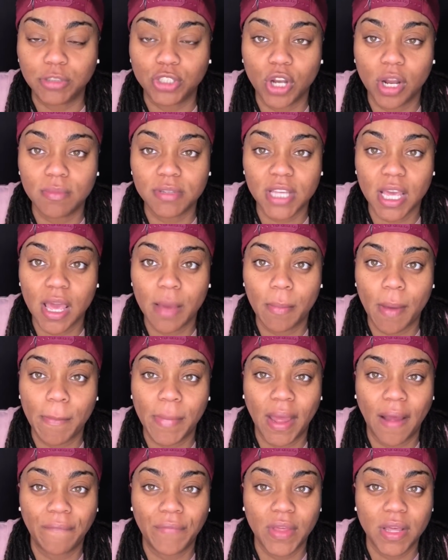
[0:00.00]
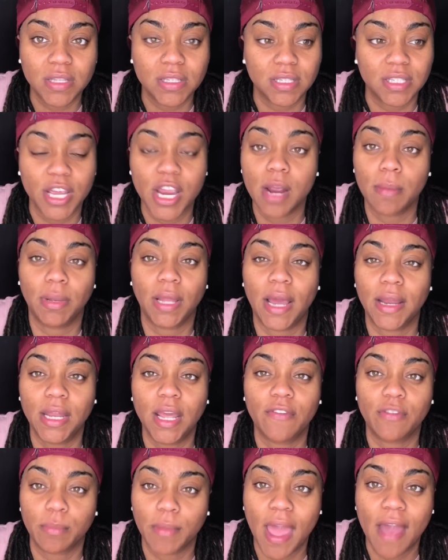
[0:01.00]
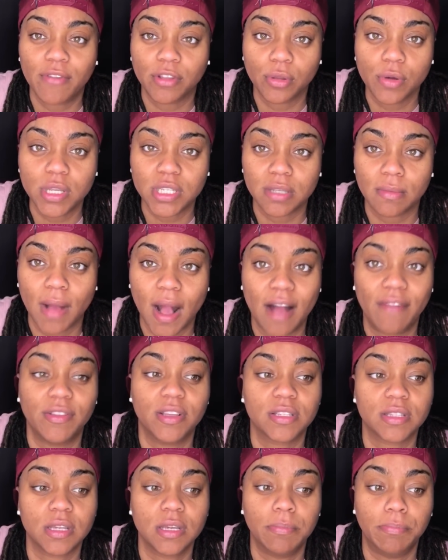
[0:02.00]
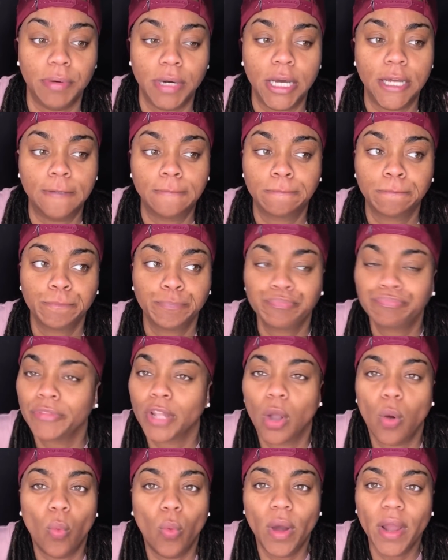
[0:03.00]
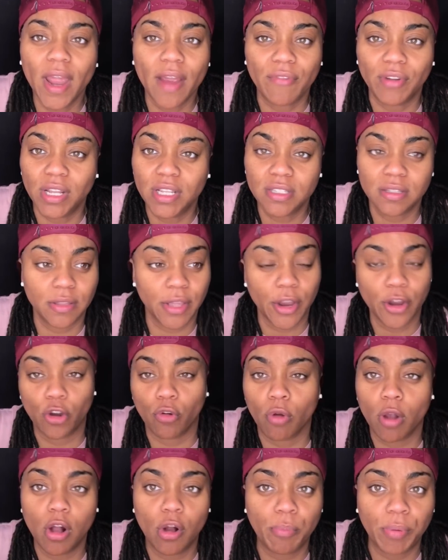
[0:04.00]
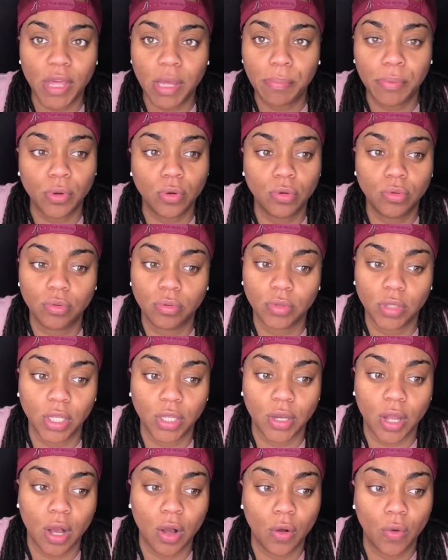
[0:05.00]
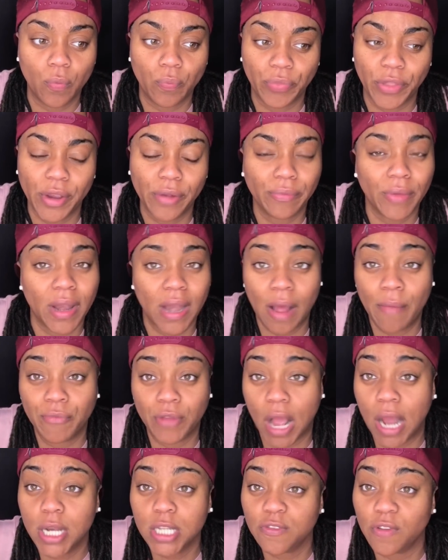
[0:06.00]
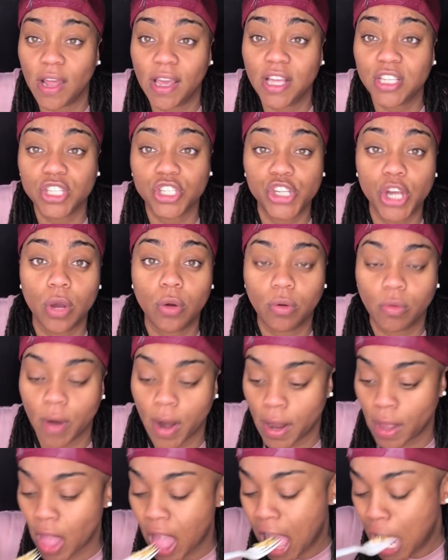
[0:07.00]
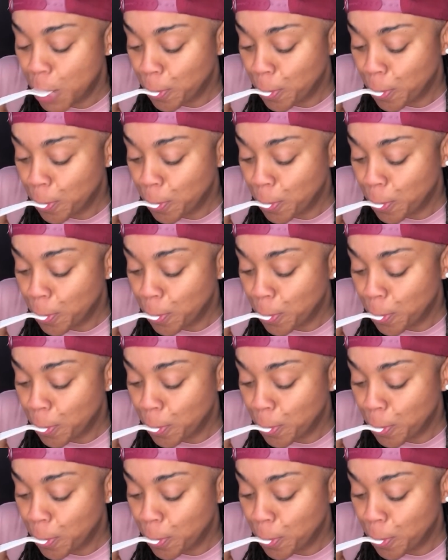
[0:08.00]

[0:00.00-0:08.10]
You know what I'm saying? I mean, I think it's a terrible idea for them to have a threesome, obviously. But whatever, they're grown people, you know, I just feel like it's a joke, right?